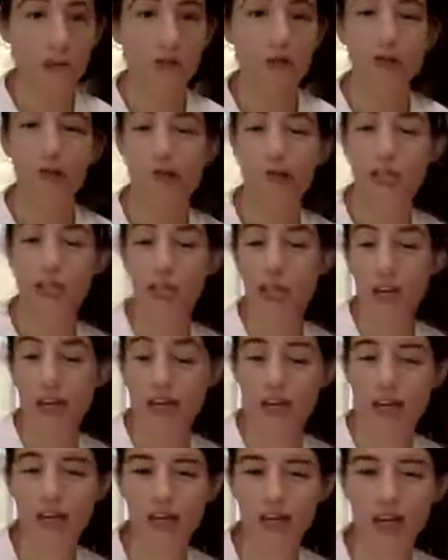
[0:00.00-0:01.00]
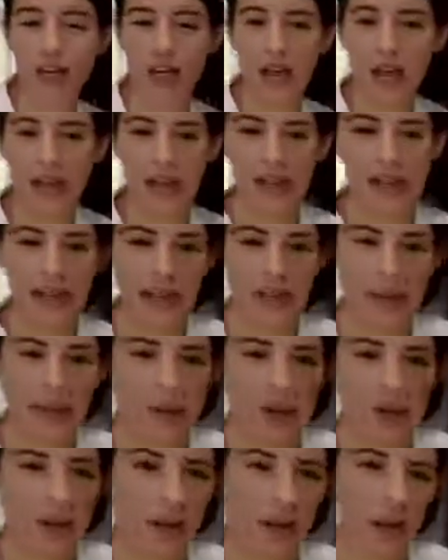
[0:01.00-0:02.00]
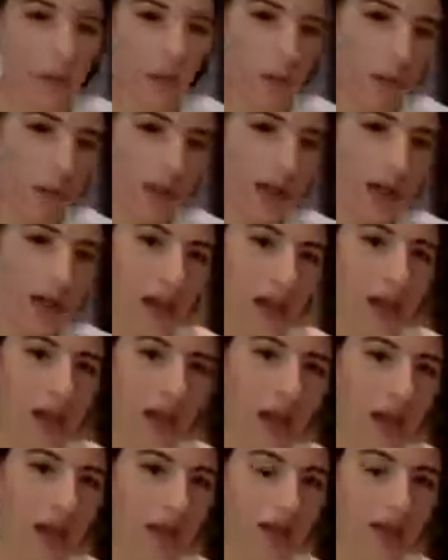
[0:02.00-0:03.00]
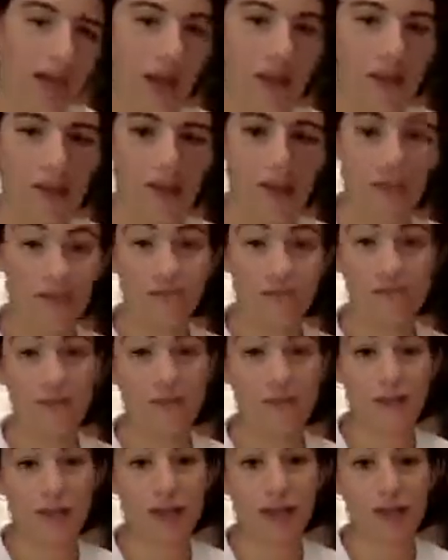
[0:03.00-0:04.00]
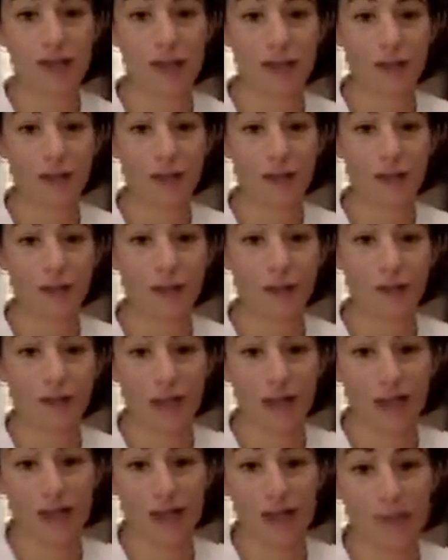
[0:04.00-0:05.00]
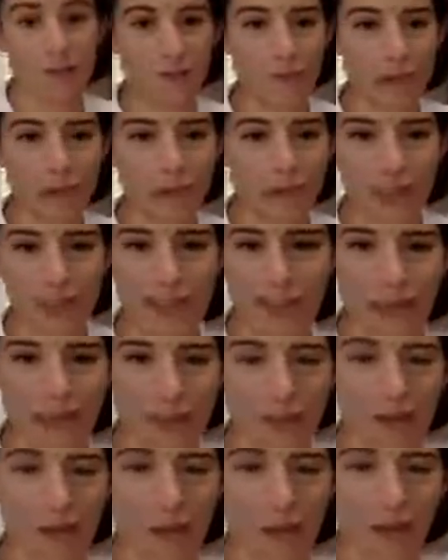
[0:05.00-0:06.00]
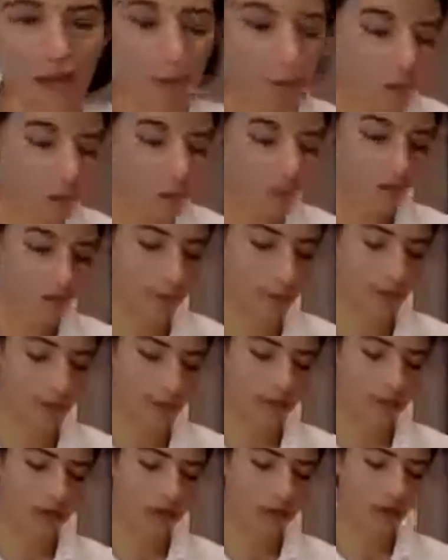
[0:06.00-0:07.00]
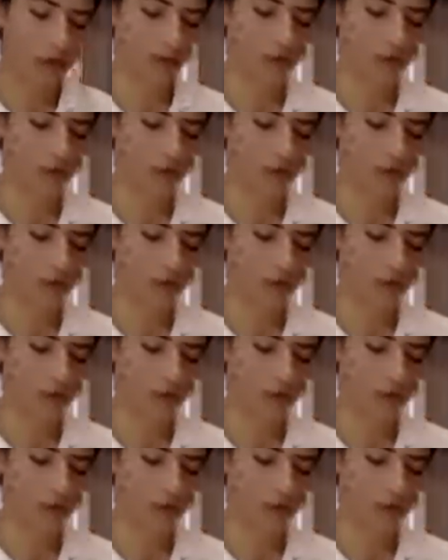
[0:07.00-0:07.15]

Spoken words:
usually it can taste kind of soapy, and that's not really we don't really like soapy food. So